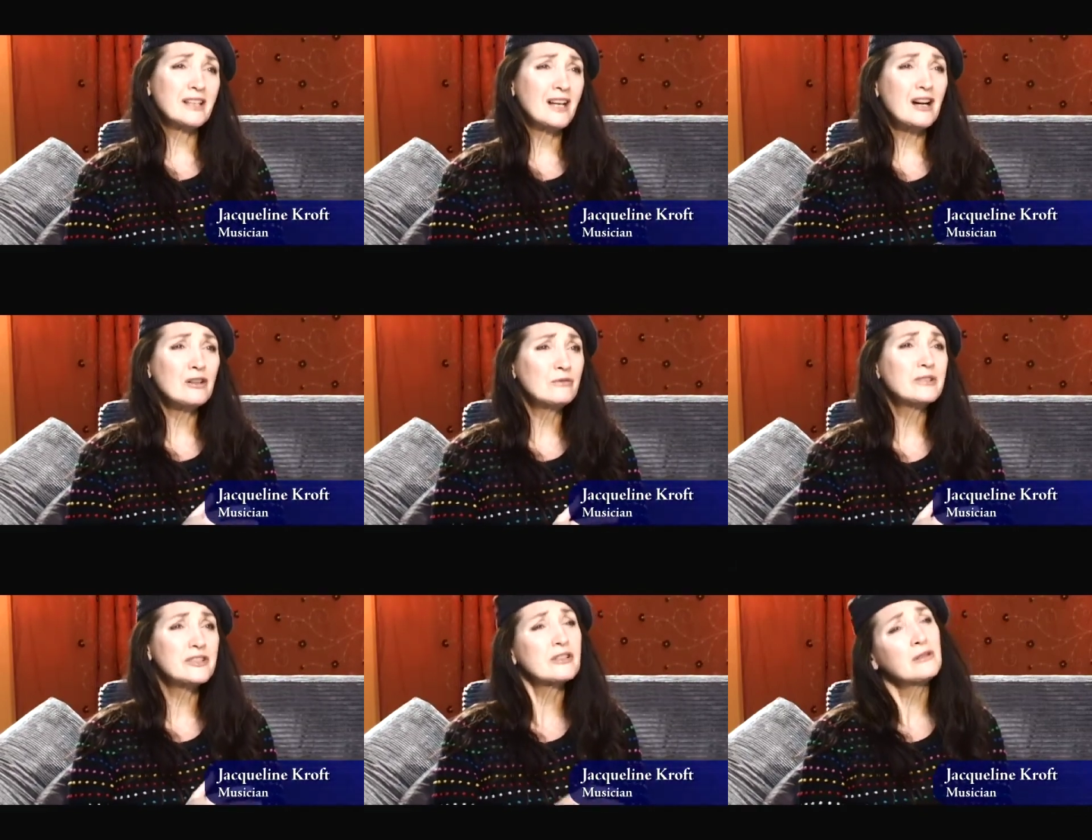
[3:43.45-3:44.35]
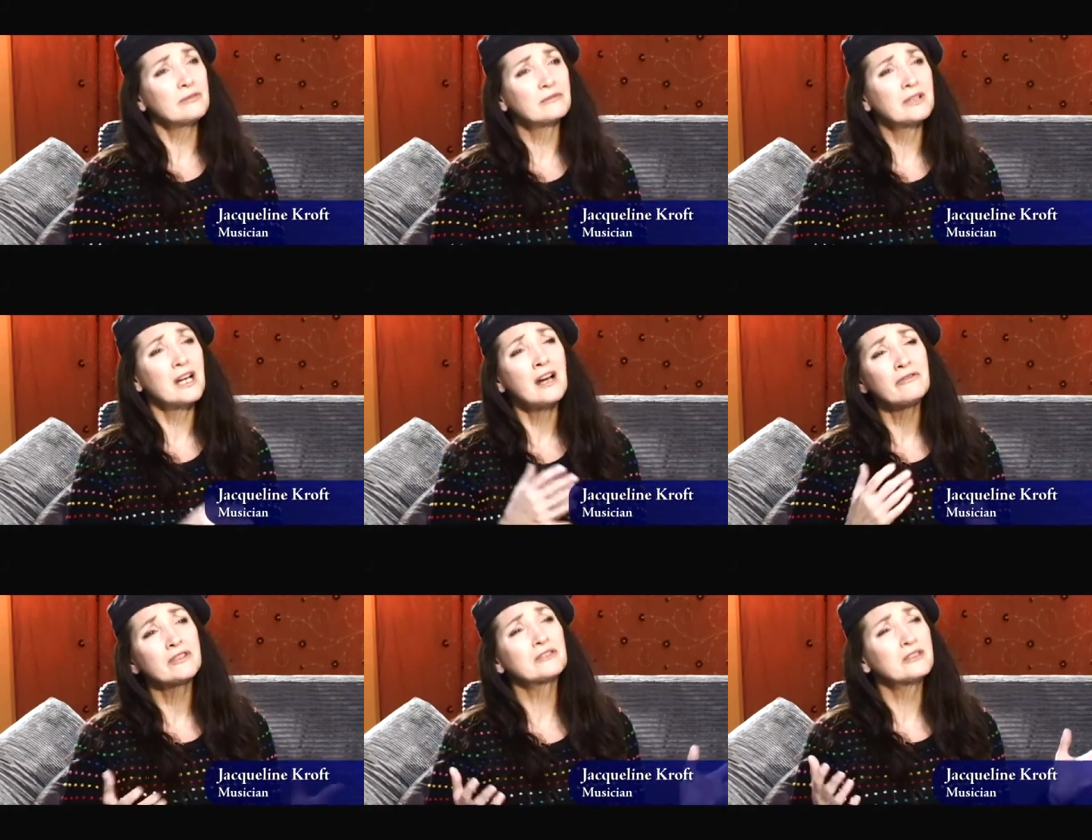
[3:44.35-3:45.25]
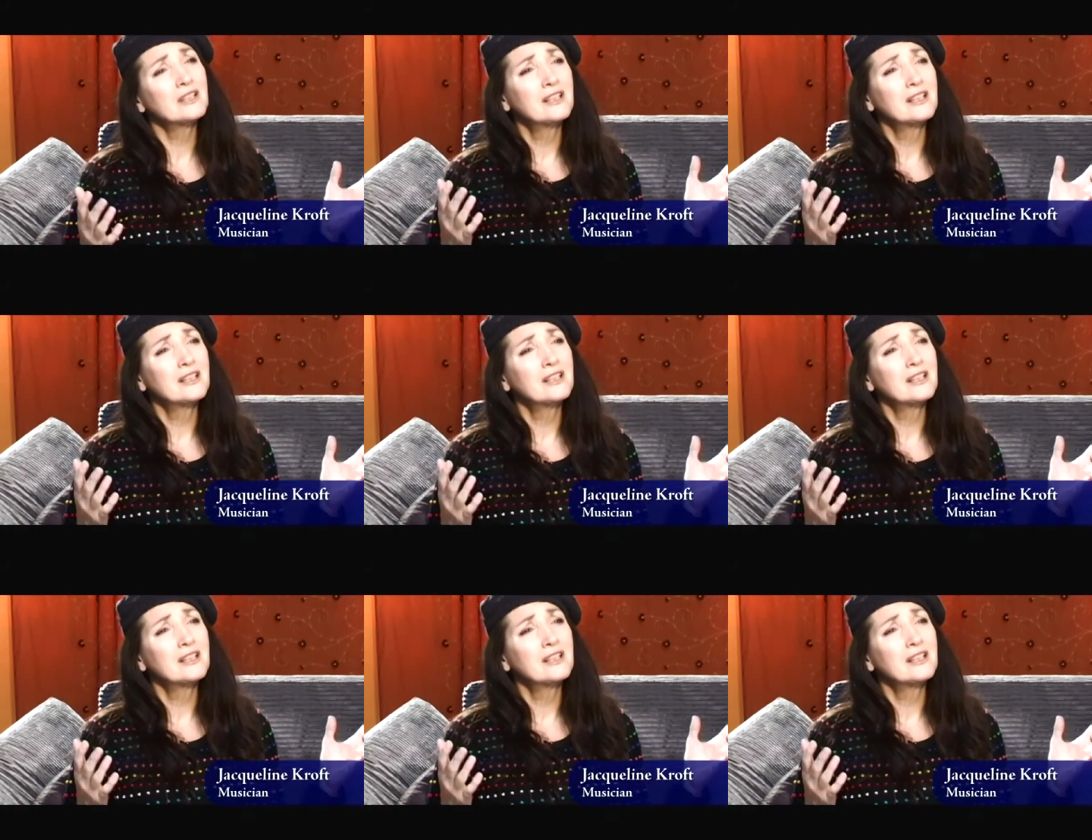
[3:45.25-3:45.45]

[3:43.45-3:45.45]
How can we stop it? We have to